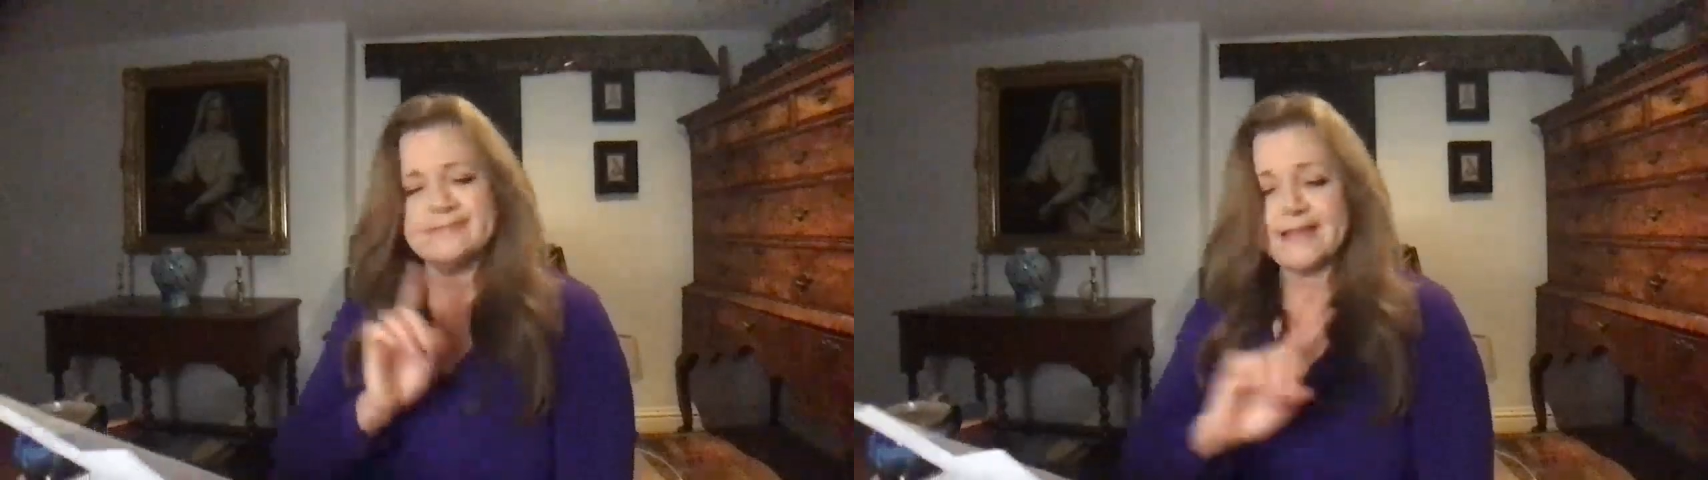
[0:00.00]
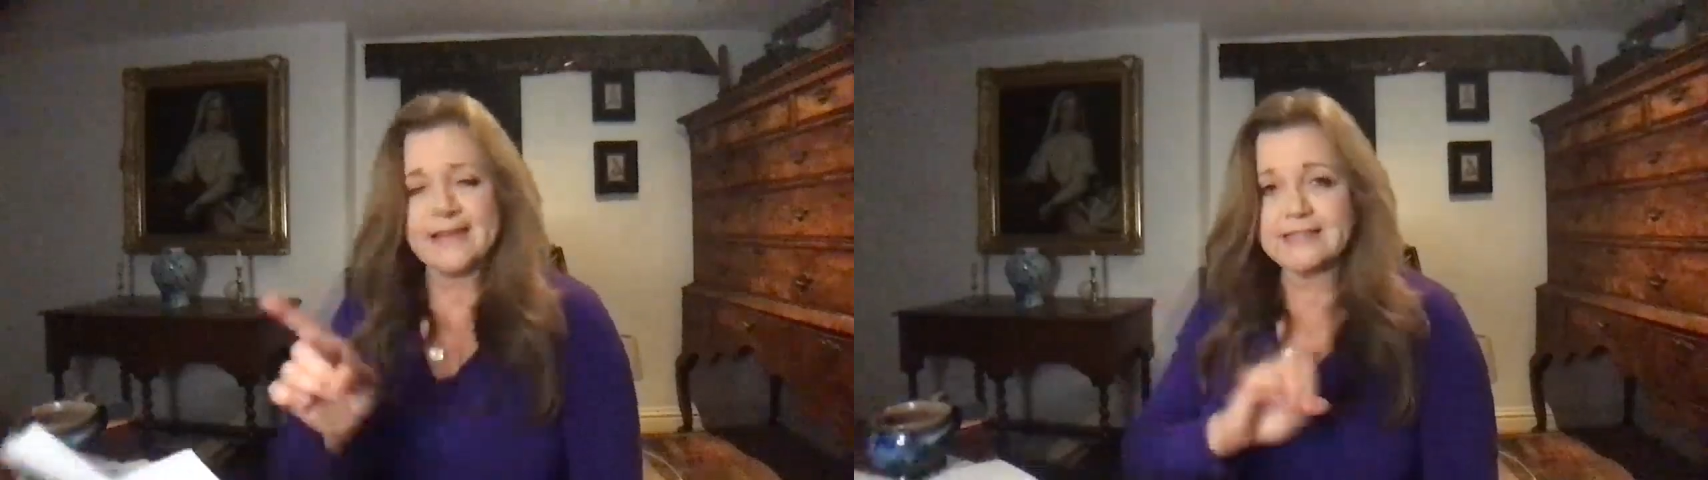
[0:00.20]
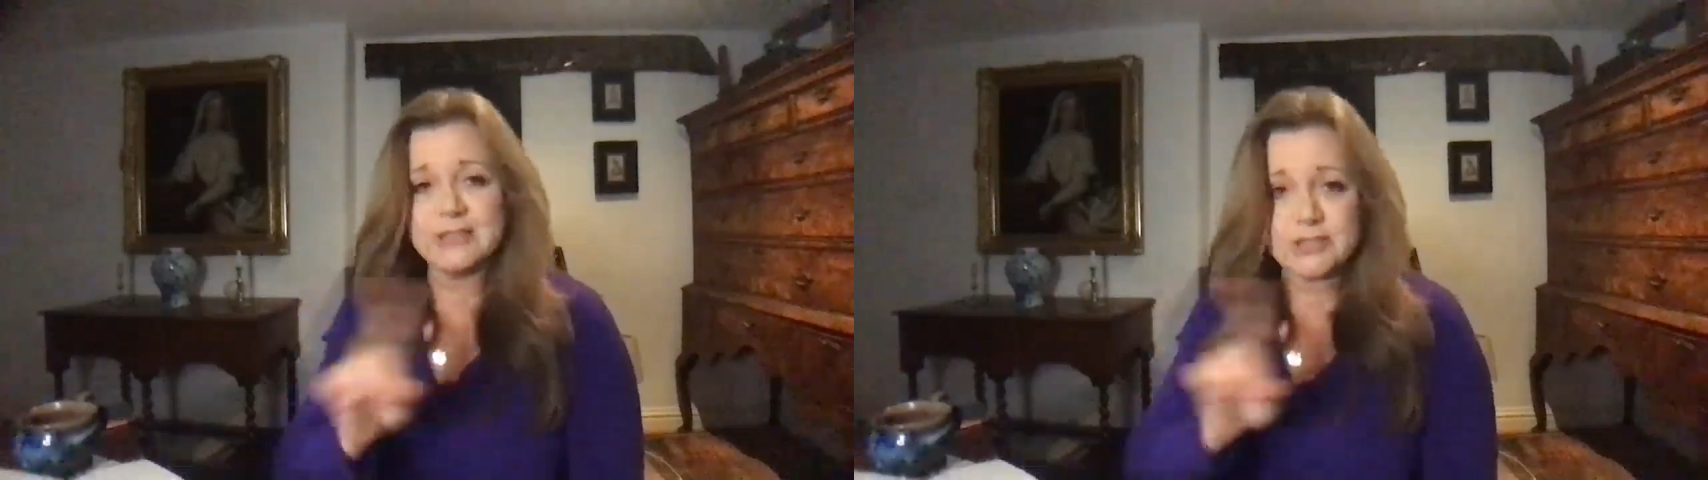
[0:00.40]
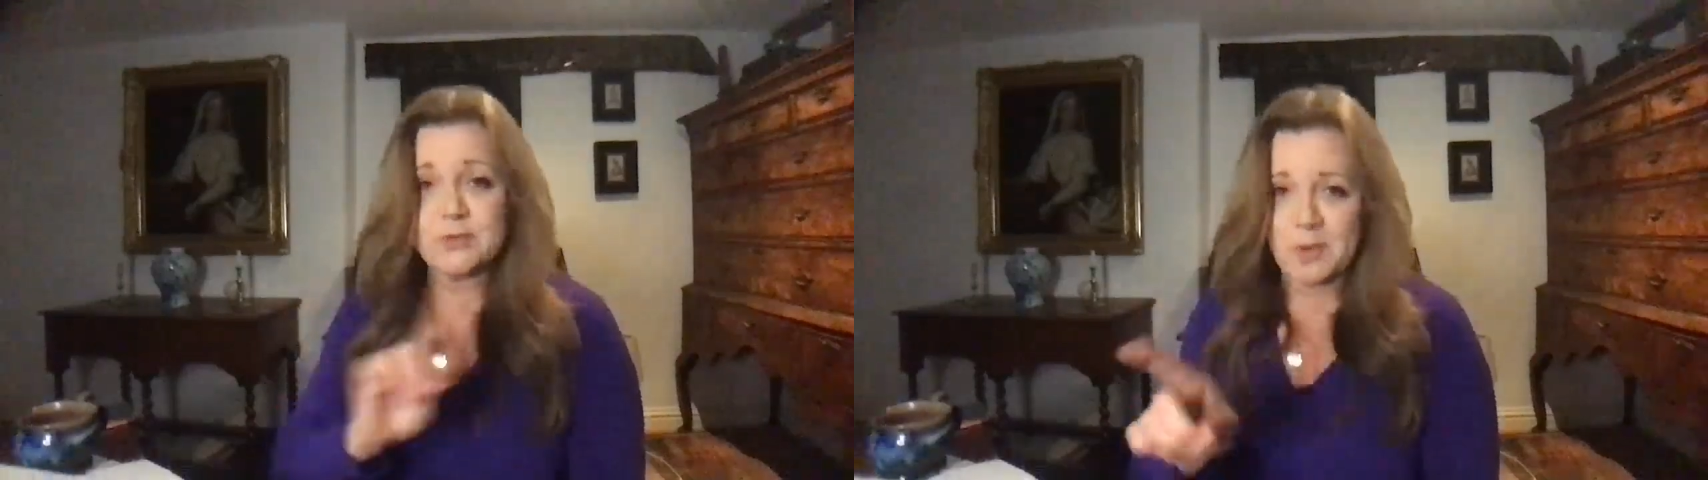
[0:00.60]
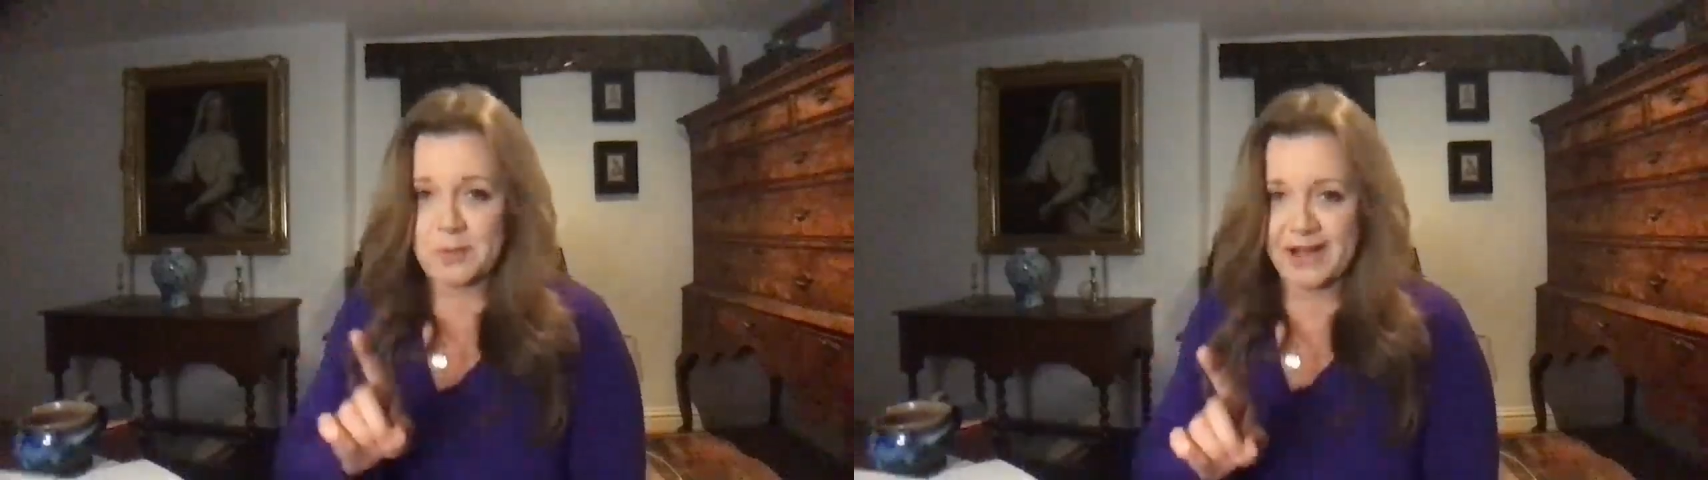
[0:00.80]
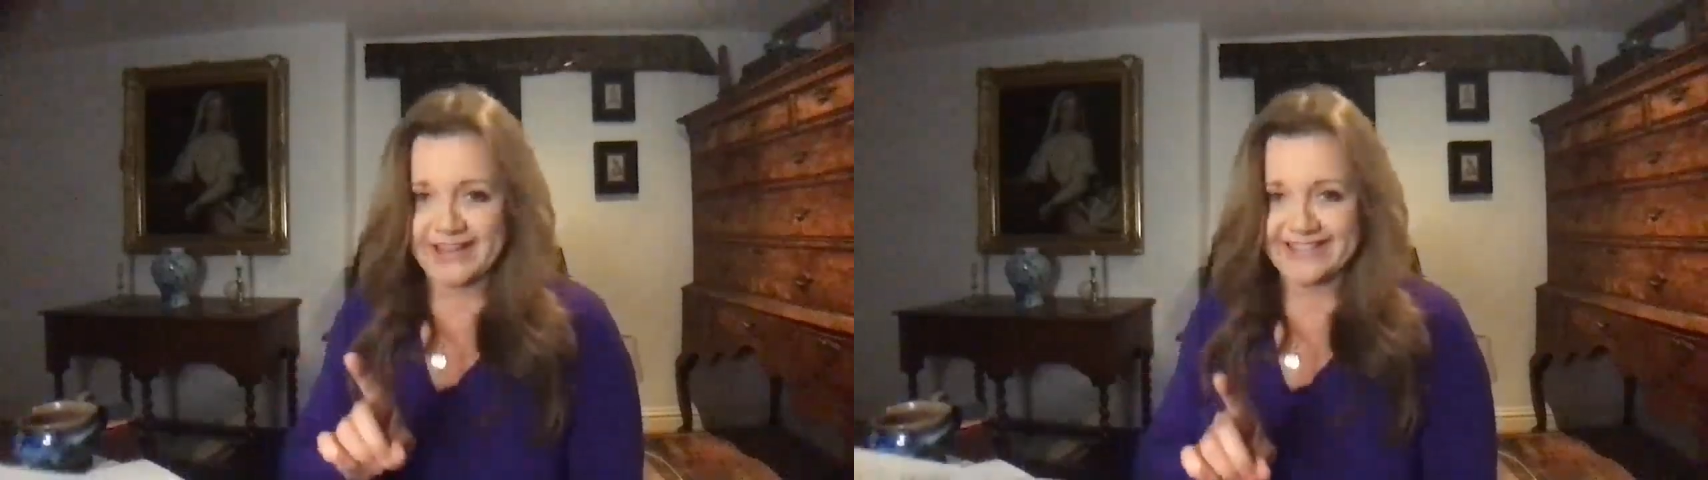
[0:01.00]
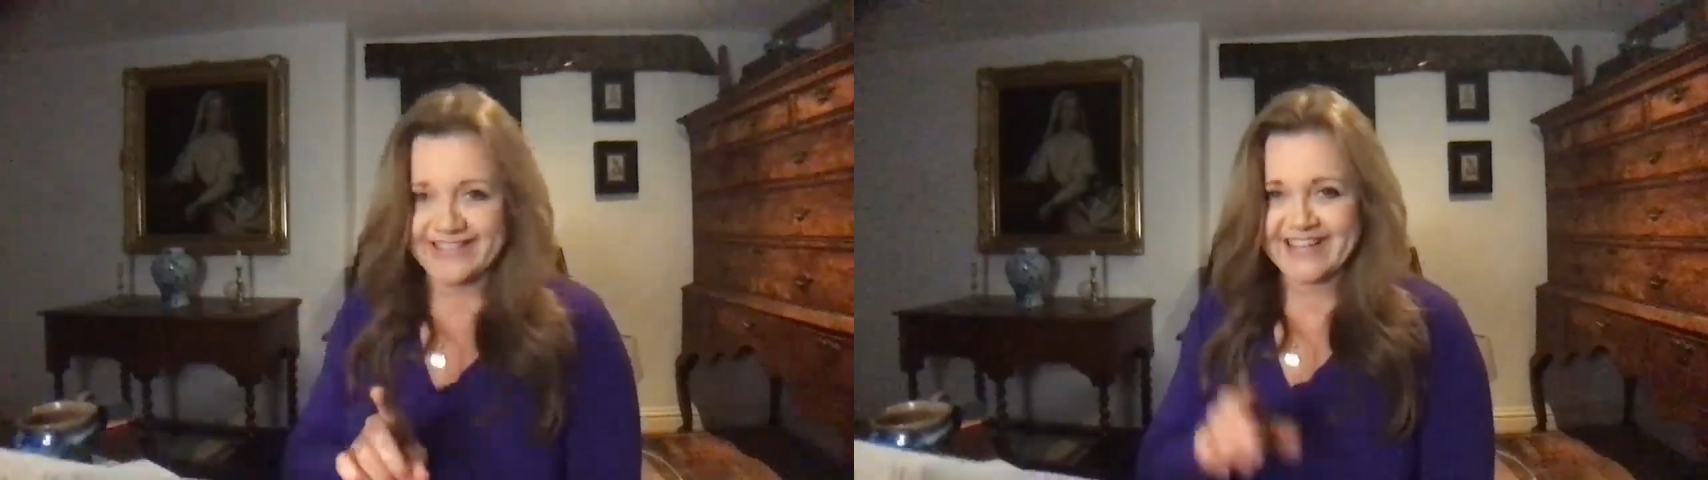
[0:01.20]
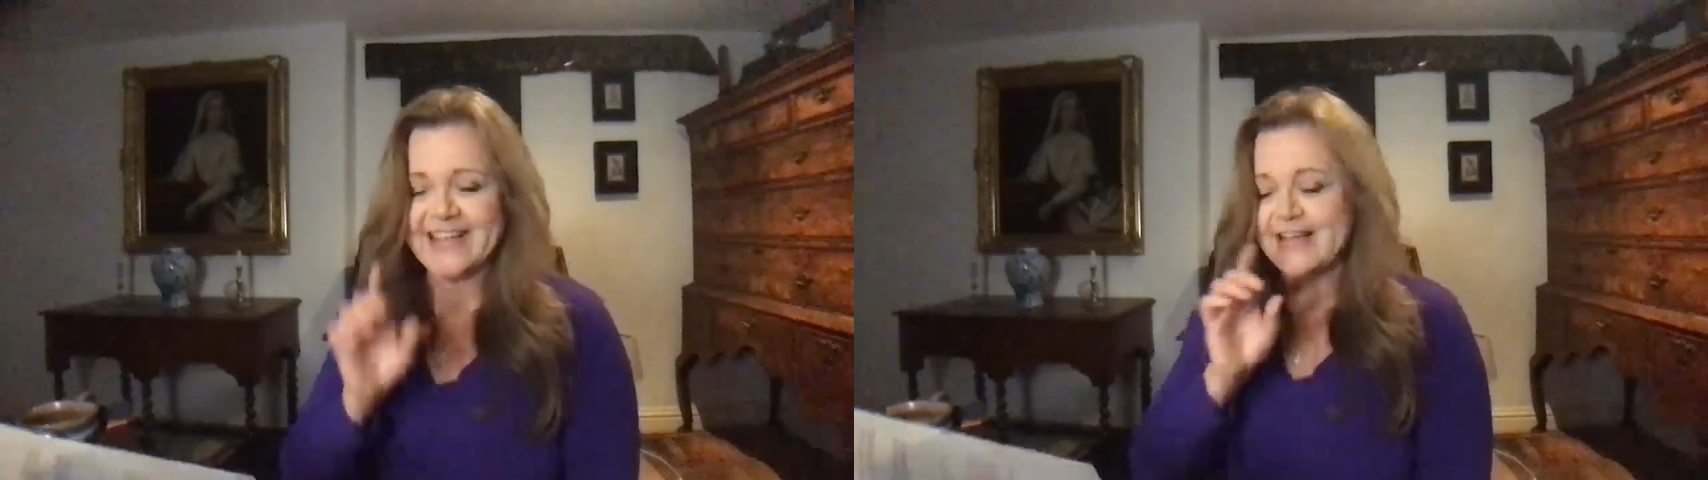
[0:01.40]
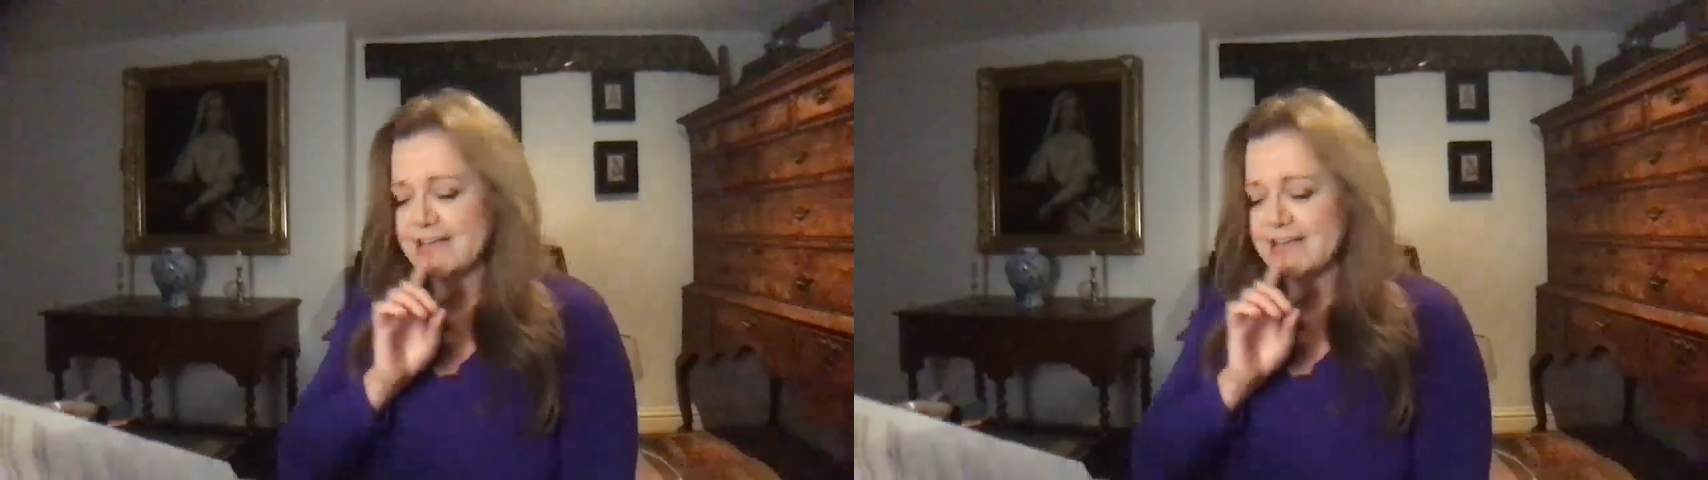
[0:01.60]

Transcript: it isn't just one way, okay?